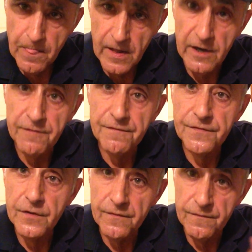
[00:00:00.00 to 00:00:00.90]
And if
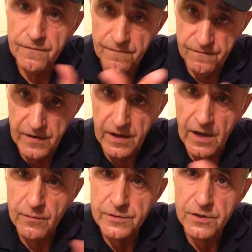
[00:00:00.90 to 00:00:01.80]
the
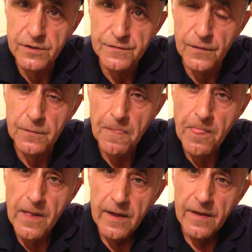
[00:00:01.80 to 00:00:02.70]
video was useful,
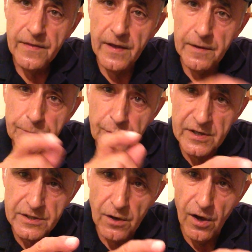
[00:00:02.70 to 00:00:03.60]
then
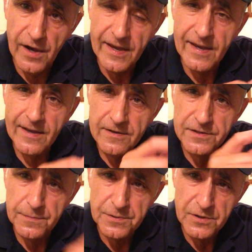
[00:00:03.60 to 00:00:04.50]
press like,
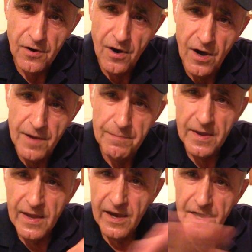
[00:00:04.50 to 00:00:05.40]
subscribe,
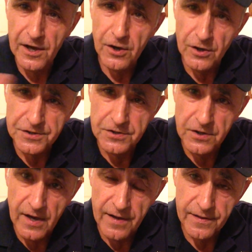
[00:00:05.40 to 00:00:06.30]
and it costs
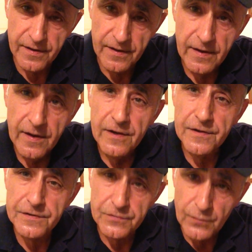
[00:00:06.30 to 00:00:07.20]
you nothing.
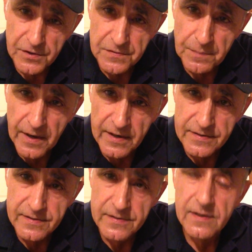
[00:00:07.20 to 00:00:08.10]
This is Roger
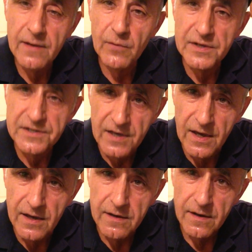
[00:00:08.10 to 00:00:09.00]
Pace, and once
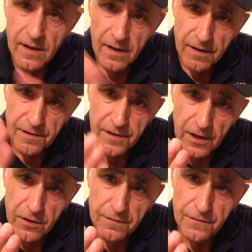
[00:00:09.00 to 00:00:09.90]
again,
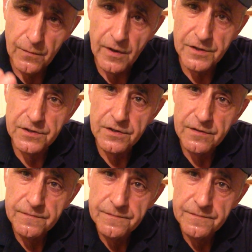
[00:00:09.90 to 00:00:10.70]
thank you for watching.